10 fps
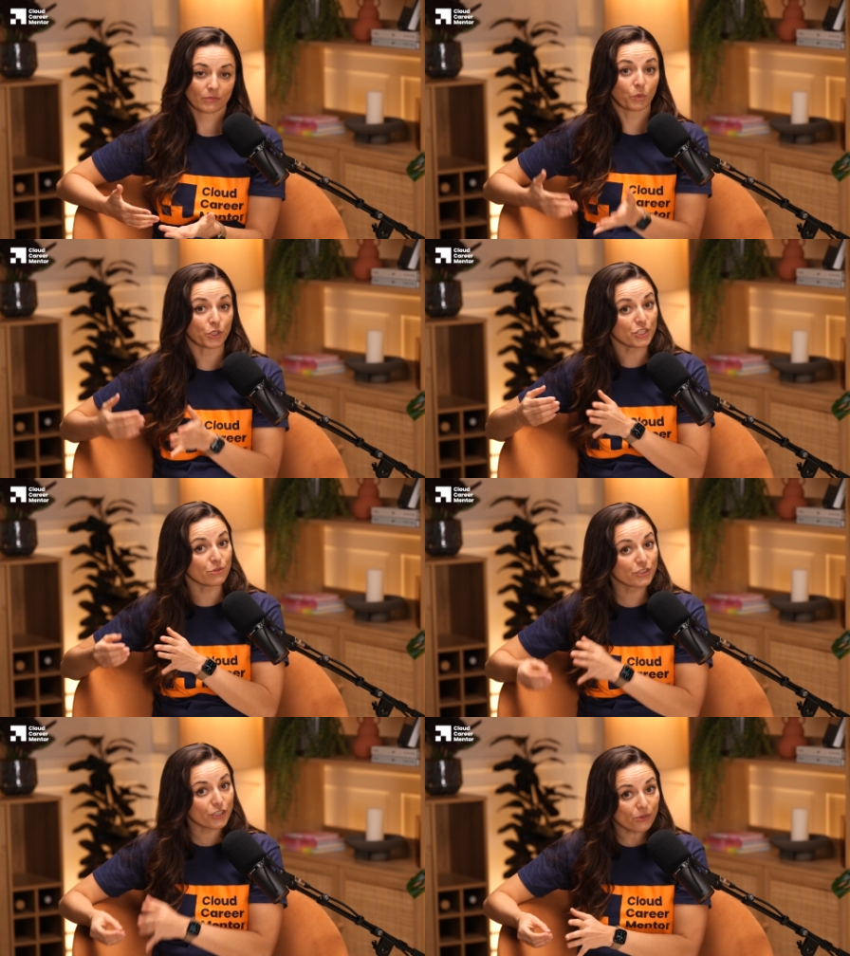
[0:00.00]
What
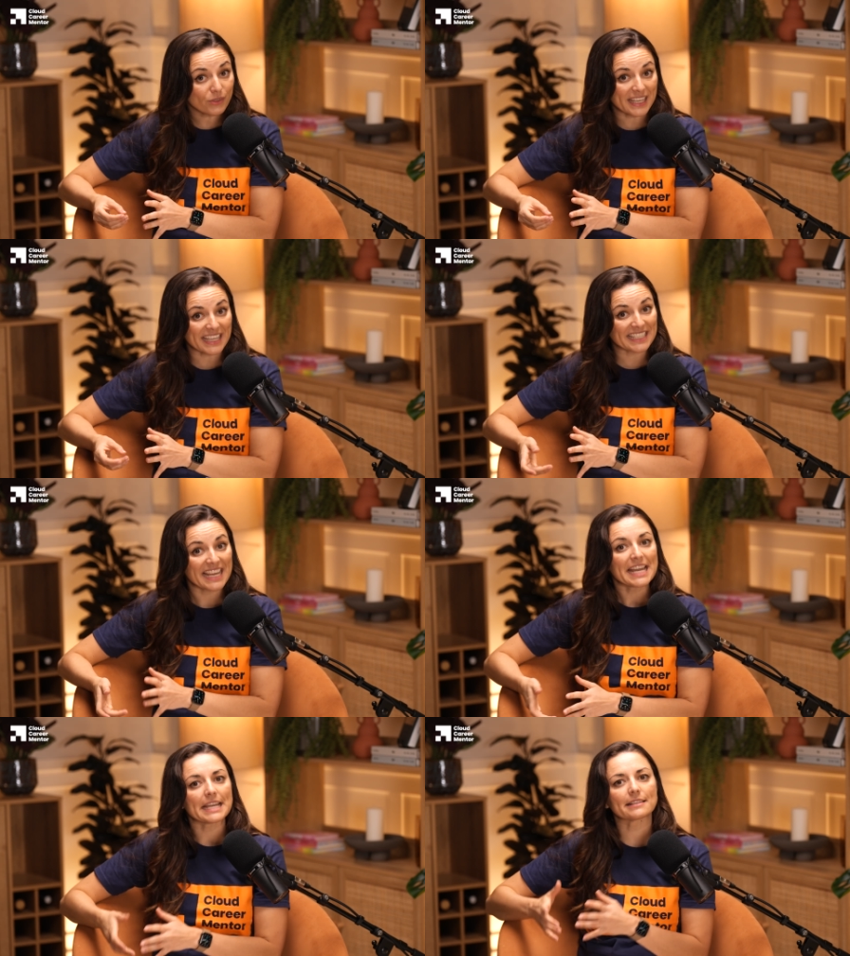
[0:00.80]
you do need
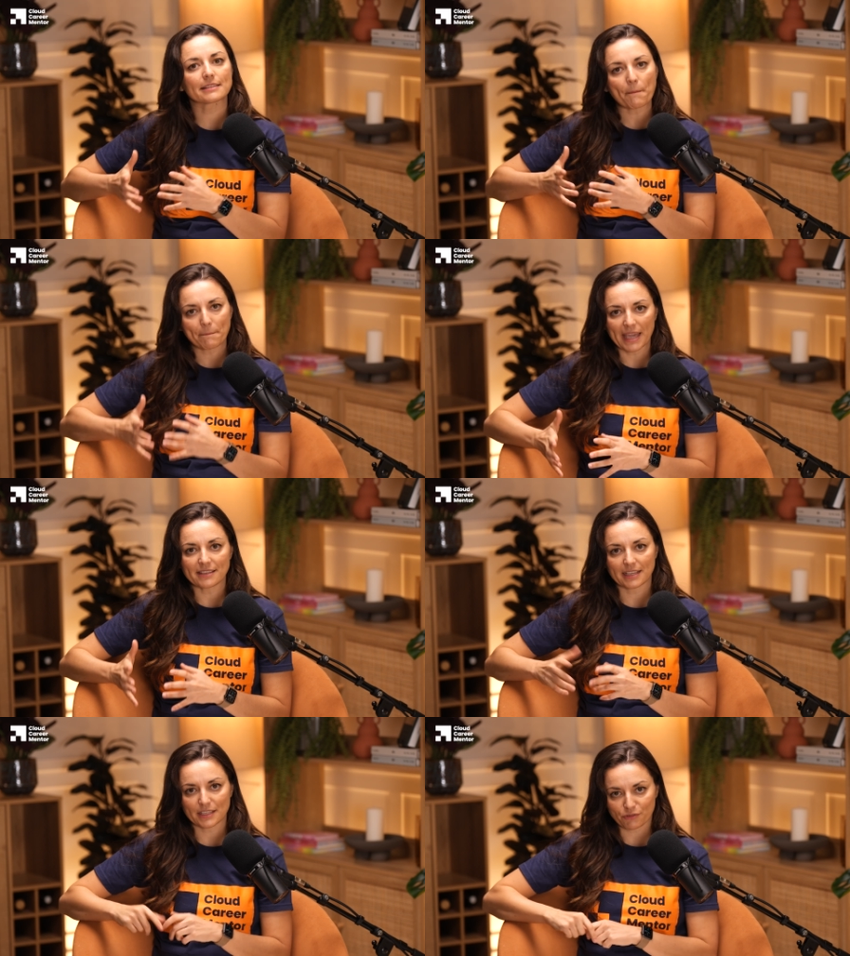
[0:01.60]
is some
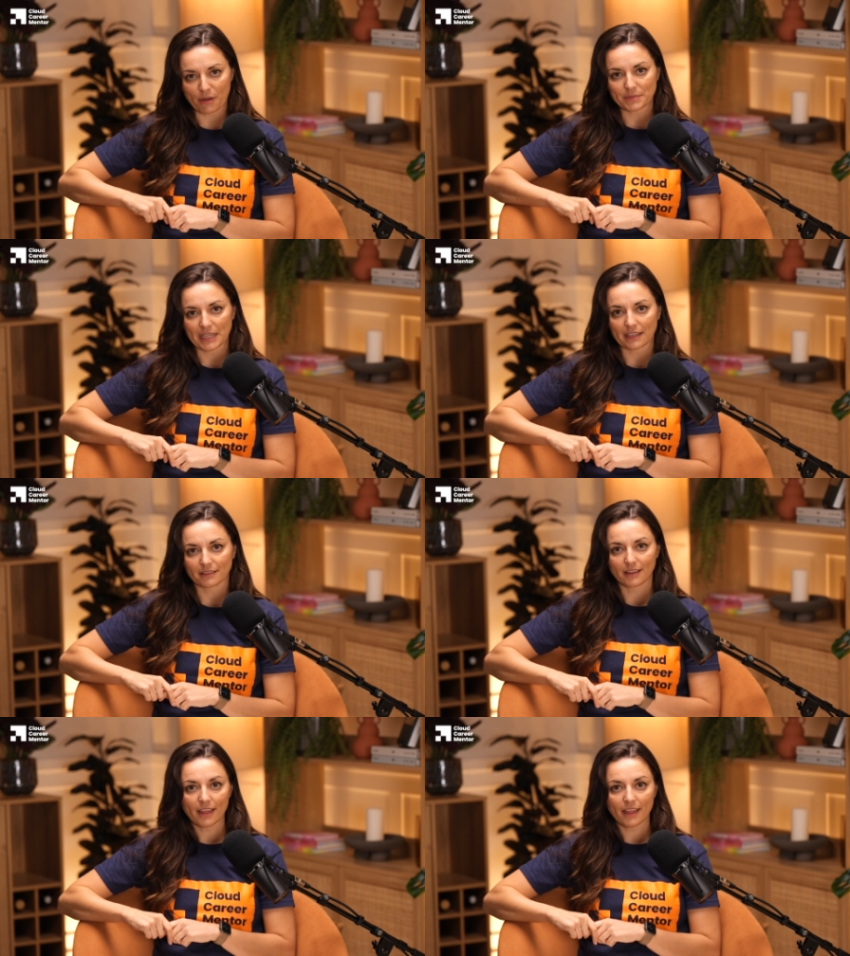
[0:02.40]
basic scripting,